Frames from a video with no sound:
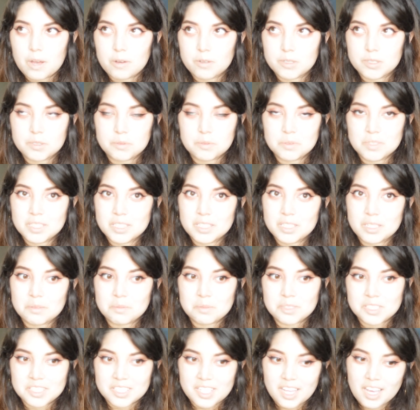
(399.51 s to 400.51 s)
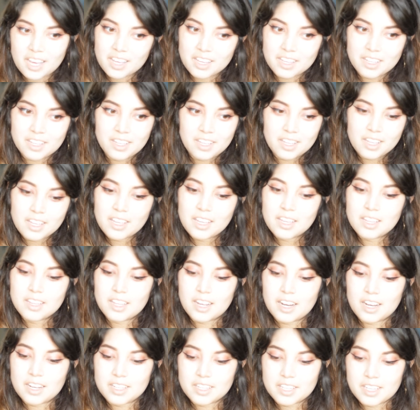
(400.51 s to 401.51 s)
I was really upset
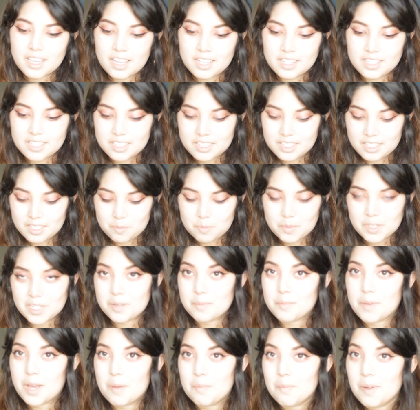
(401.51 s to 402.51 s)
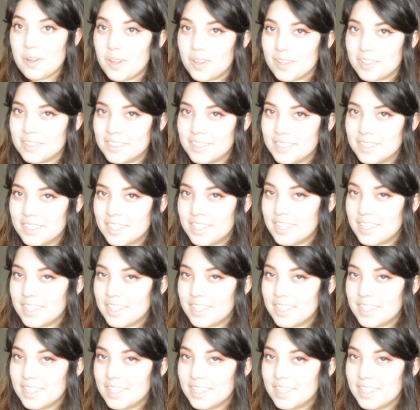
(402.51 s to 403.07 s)
that I didn't get anything but in my mall.